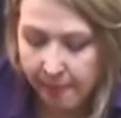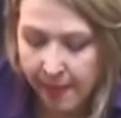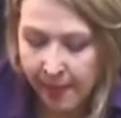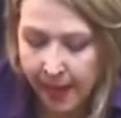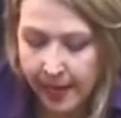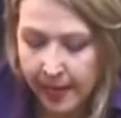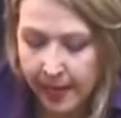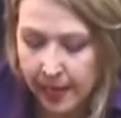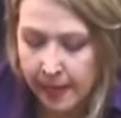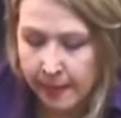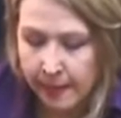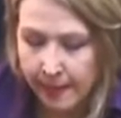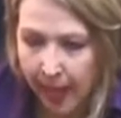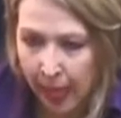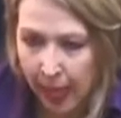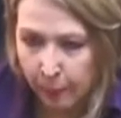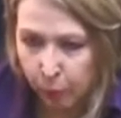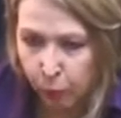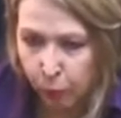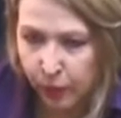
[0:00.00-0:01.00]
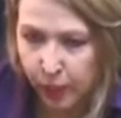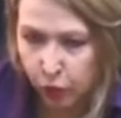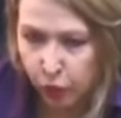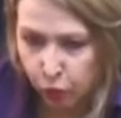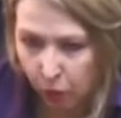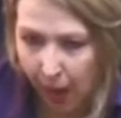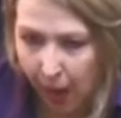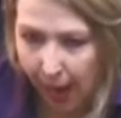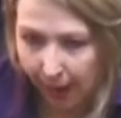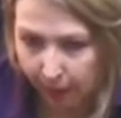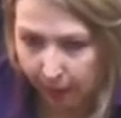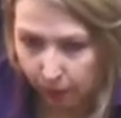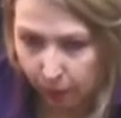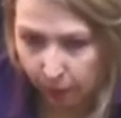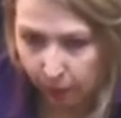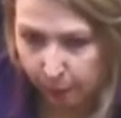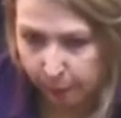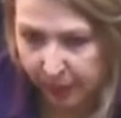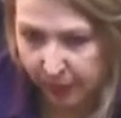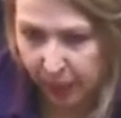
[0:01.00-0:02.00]
that in that
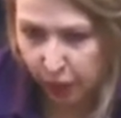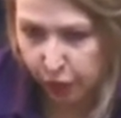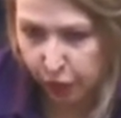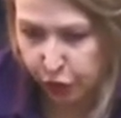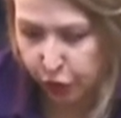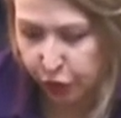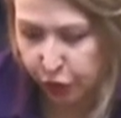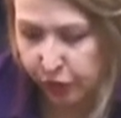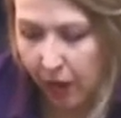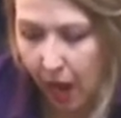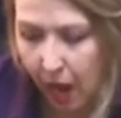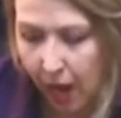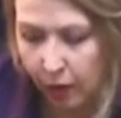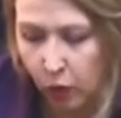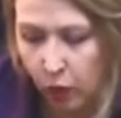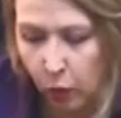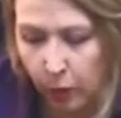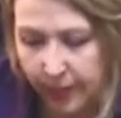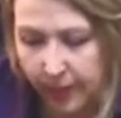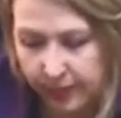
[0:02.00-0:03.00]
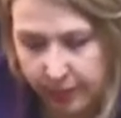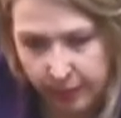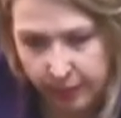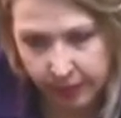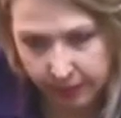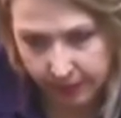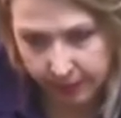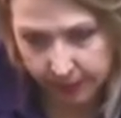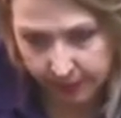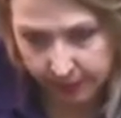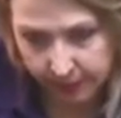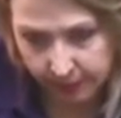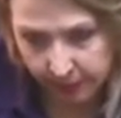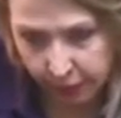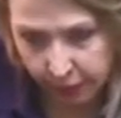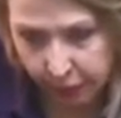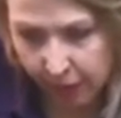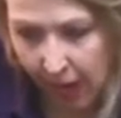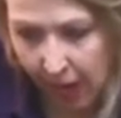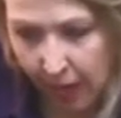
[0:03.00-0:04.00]
pre-trial, because you're not going to
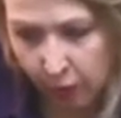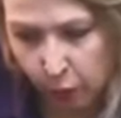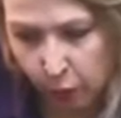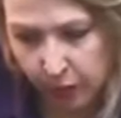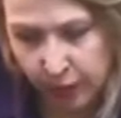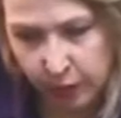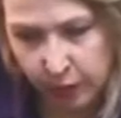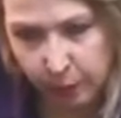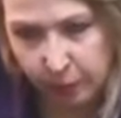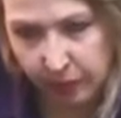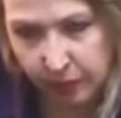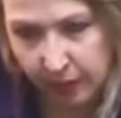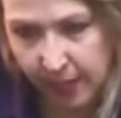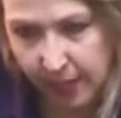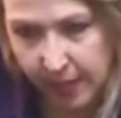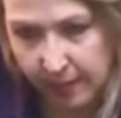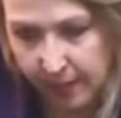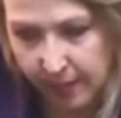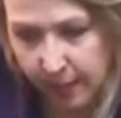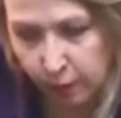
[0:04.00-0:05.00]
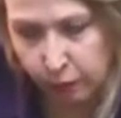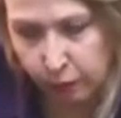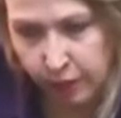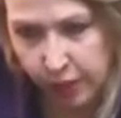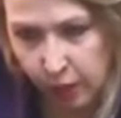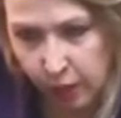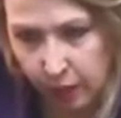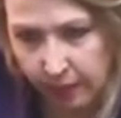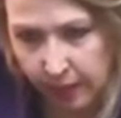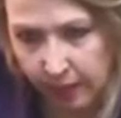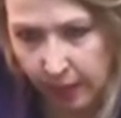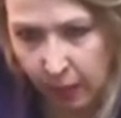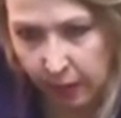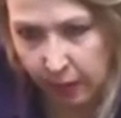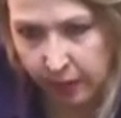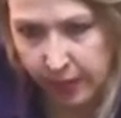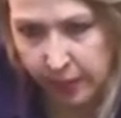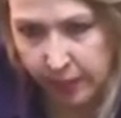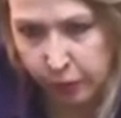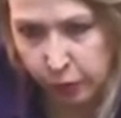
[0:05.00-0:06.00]
plead guilty
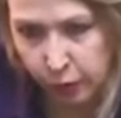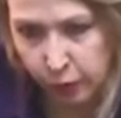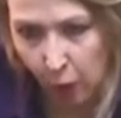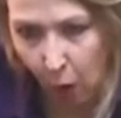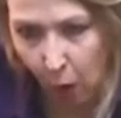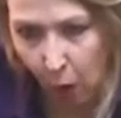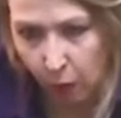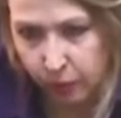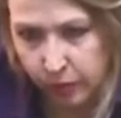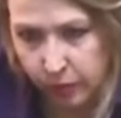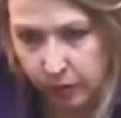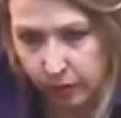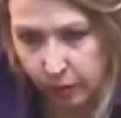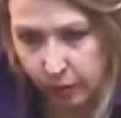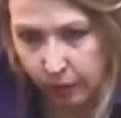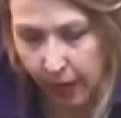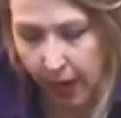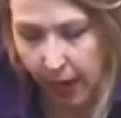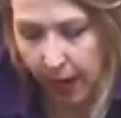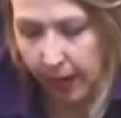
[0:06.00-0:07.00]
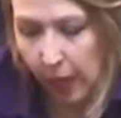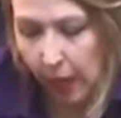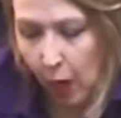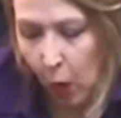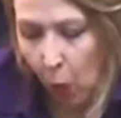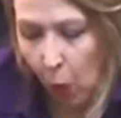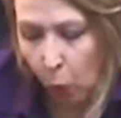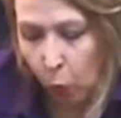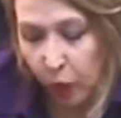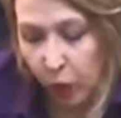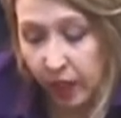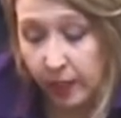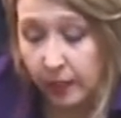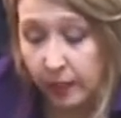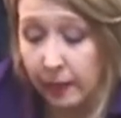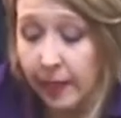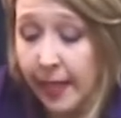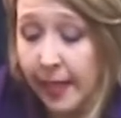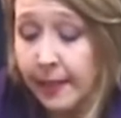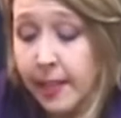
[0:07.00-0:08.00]
on the assault, okay? We're going to
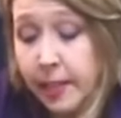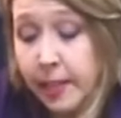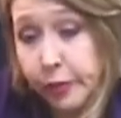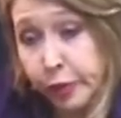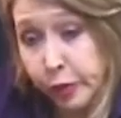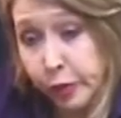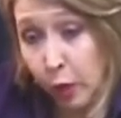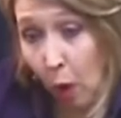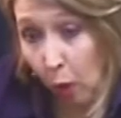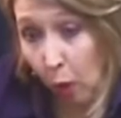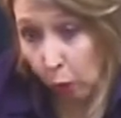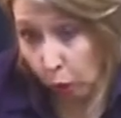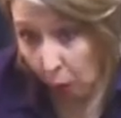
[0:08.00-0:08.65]
let the assault